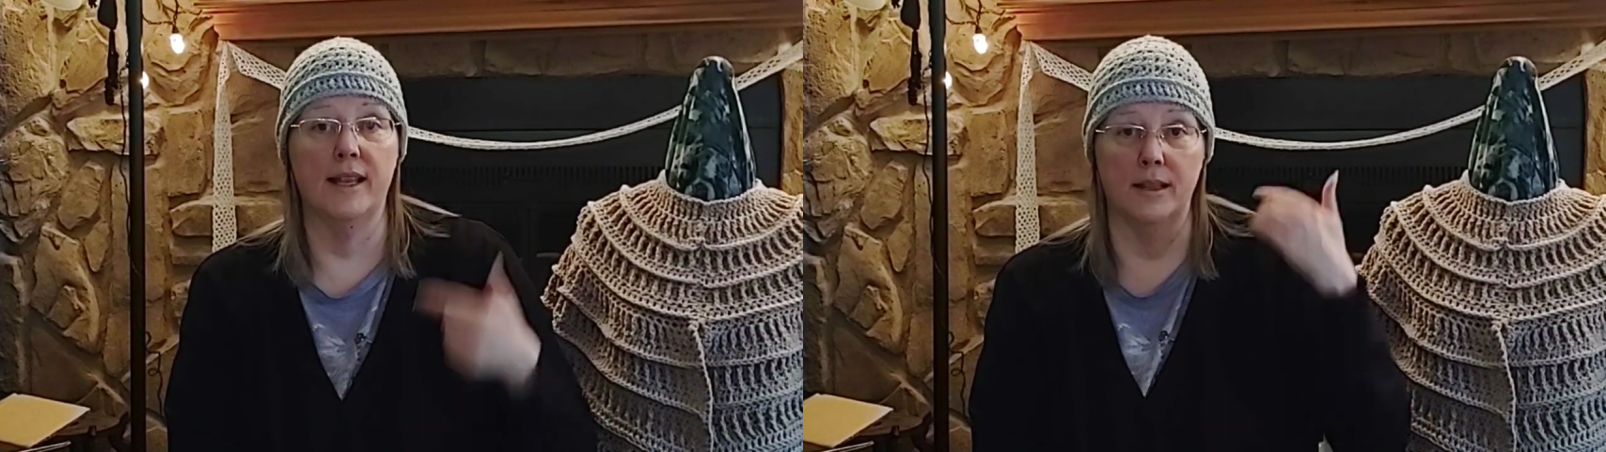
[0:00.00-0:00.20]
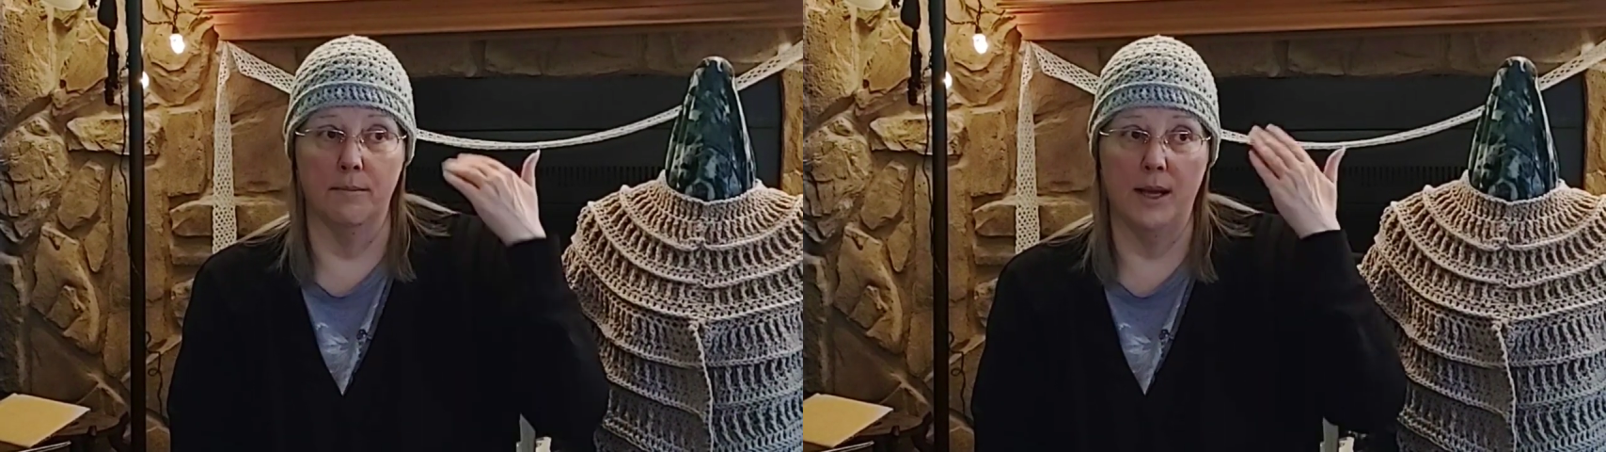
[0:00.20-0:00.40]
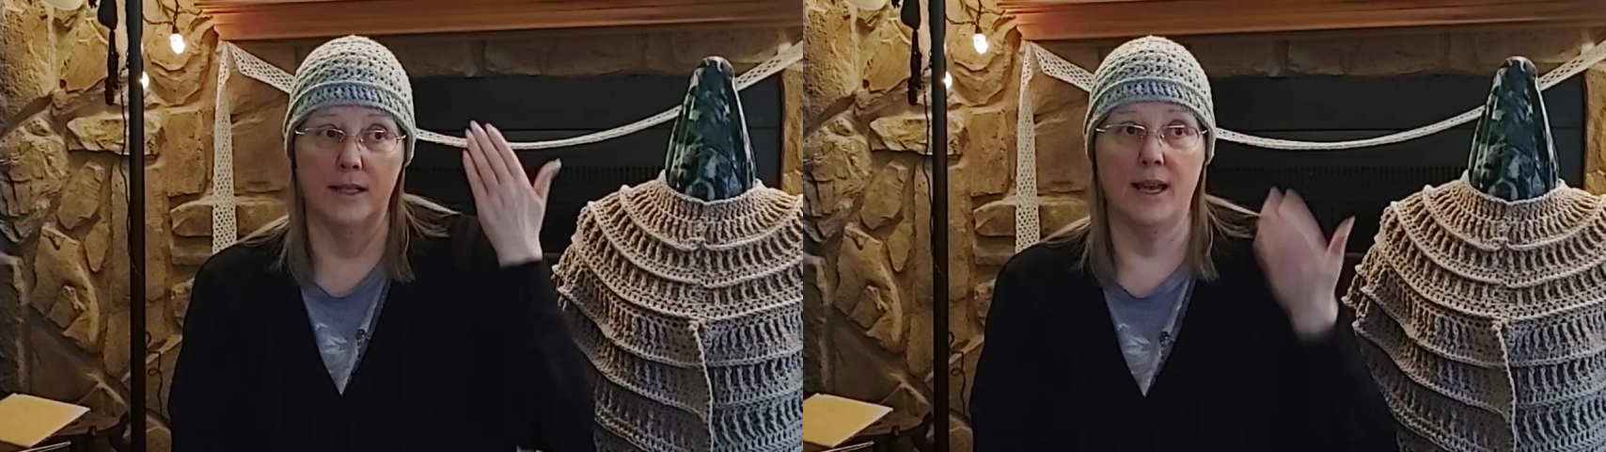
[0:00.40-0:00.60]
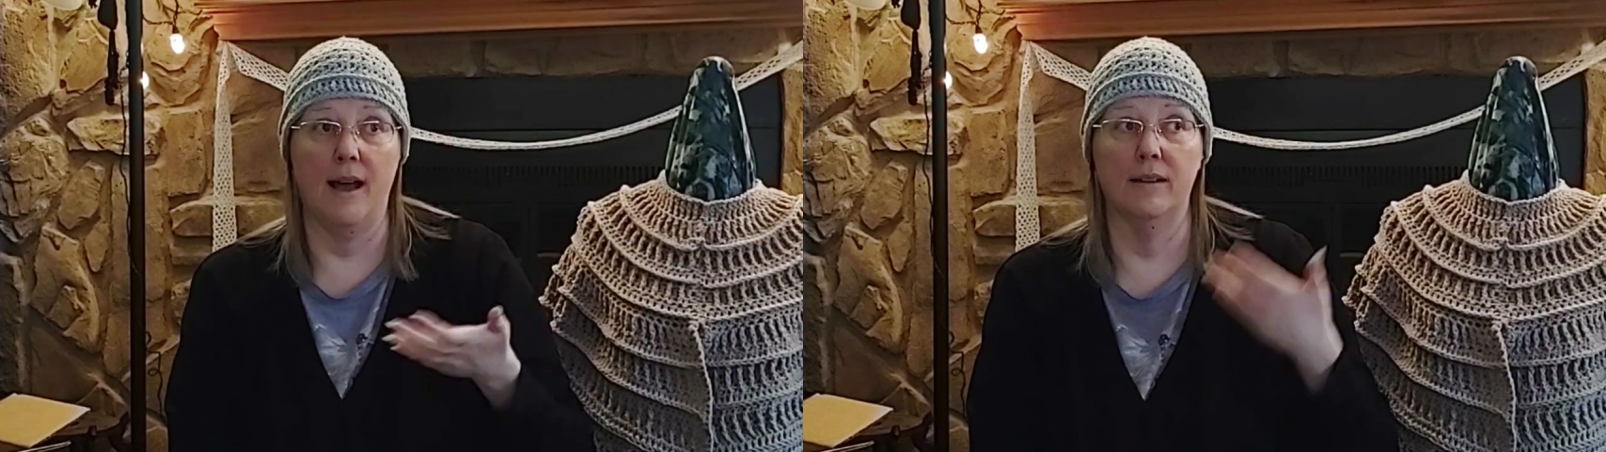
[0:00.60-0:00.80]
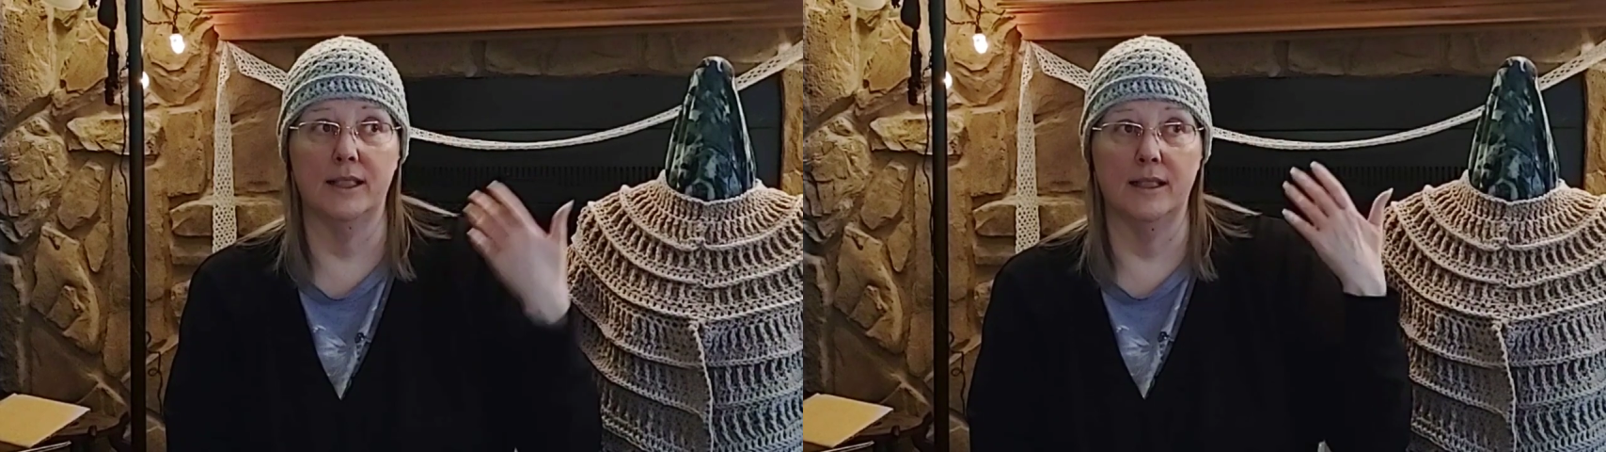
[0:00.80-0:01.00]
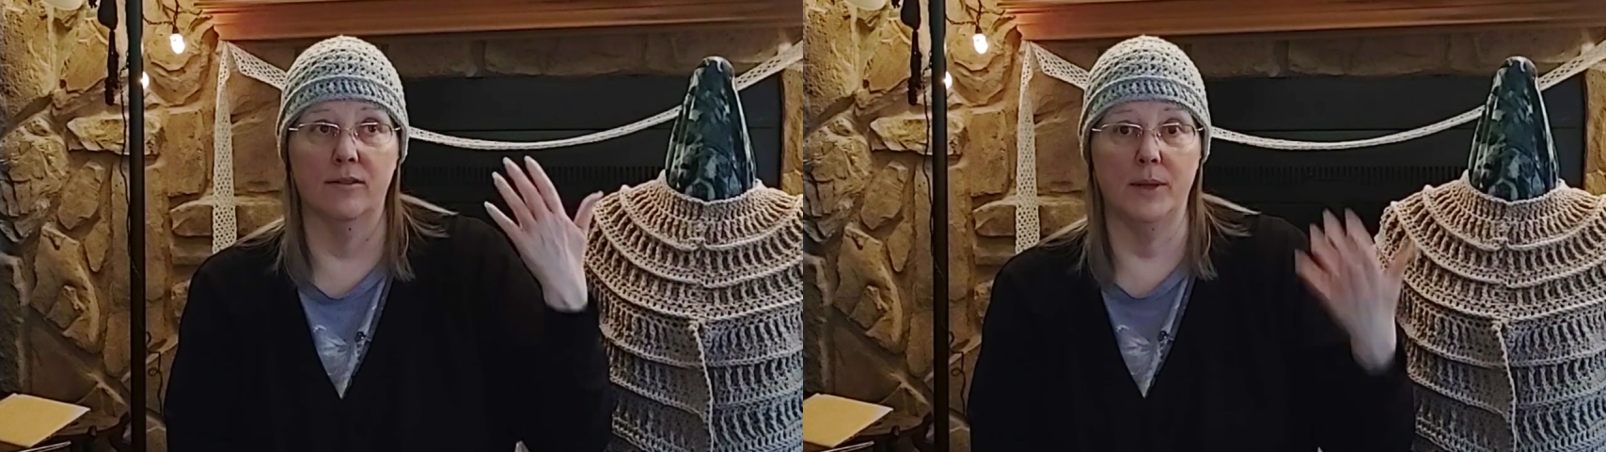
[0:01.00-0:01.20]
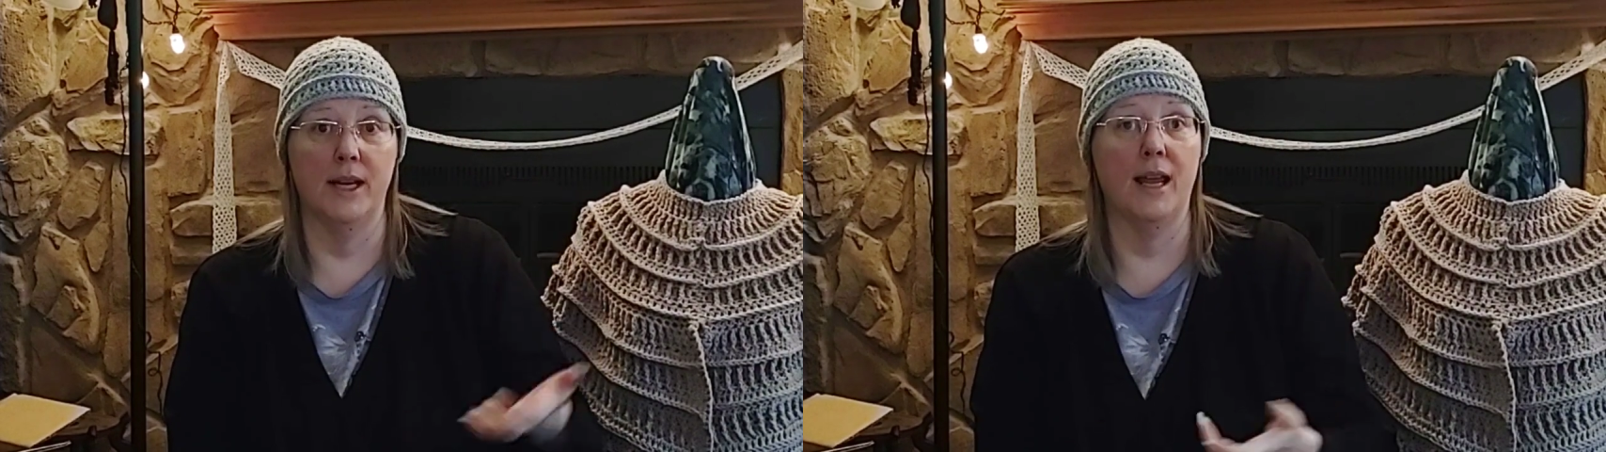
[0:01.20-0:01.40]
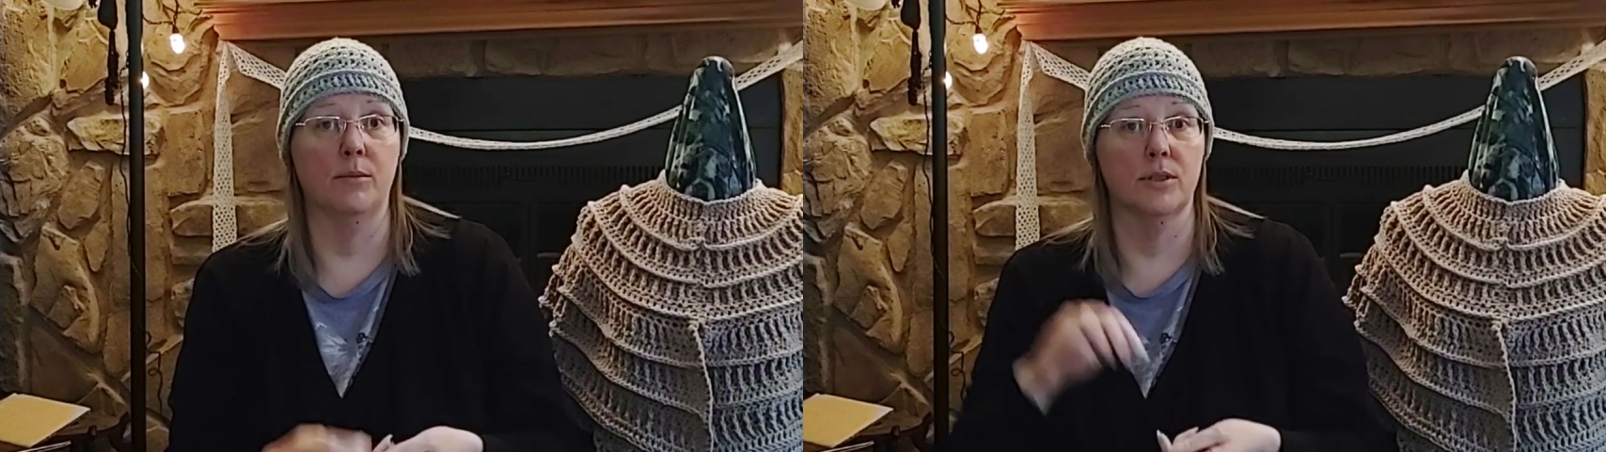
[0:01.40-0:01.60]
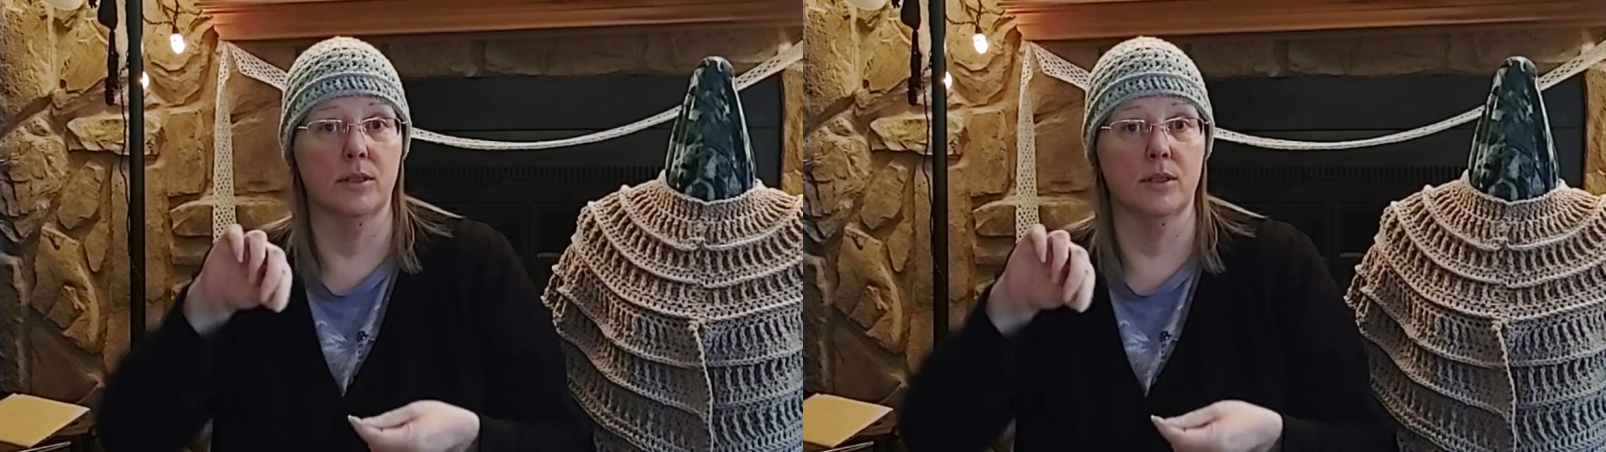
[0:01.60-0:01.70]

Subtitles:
and the mentality of being able